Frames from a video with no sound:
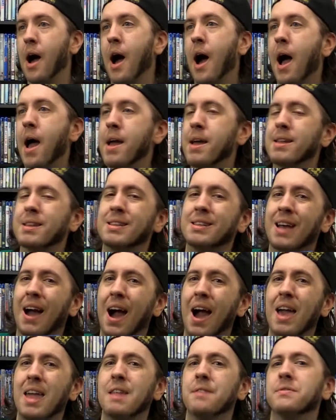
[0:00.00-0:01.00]
I had
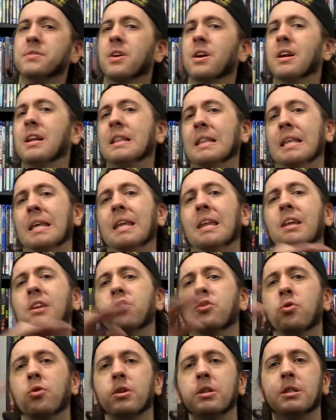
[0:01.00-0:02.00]
kind of started leaning
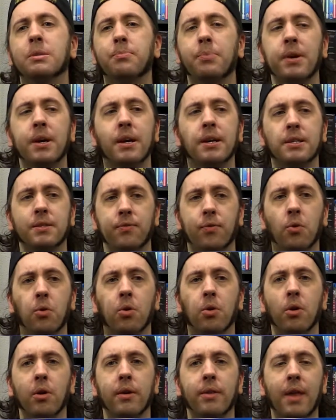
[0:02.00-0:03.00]
towards
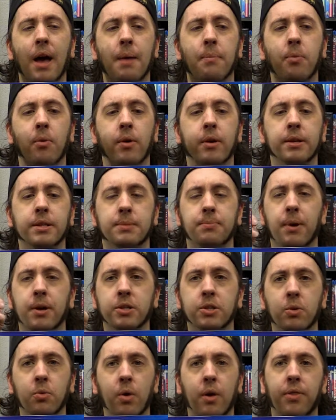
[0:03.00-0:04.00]
PS4 at that point,
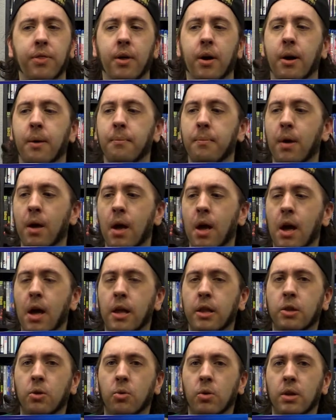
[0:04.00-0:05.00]
especially with
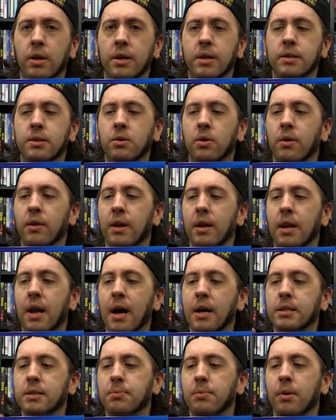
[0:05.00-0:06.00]
the release or the
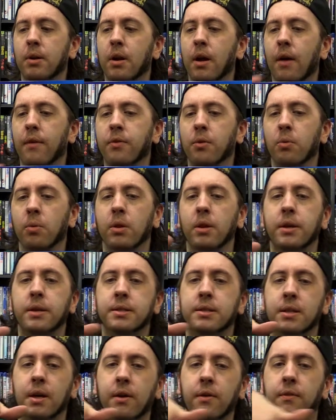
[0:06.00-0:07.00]
announcement of the
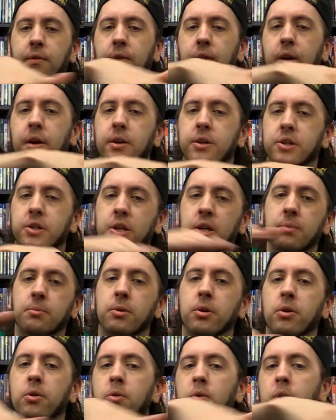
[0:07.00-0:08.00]
release of
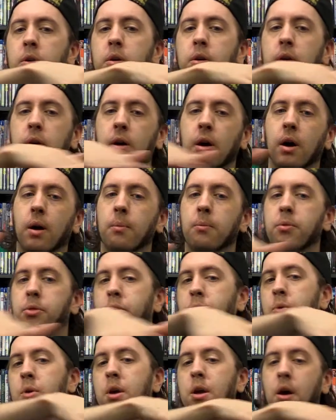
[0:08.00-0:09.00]
Shenmue
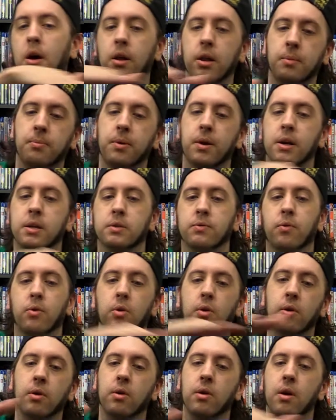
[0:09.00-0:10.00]
3 on the
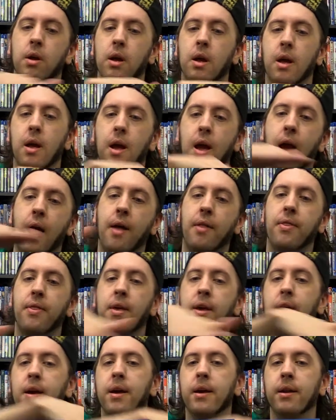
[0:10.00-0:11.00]
PS4. And
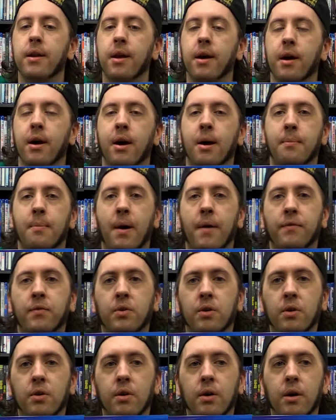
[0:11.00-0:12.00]
then
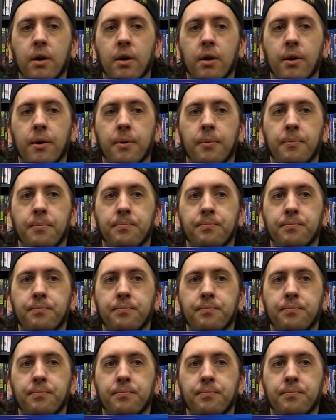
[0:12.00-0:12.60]
after